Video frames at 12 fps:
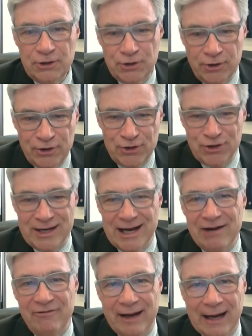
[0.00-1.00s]
should or should
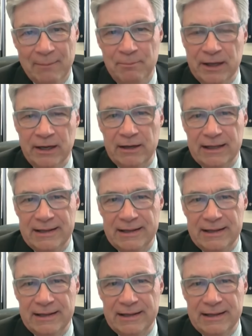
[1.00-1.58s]
not have happened.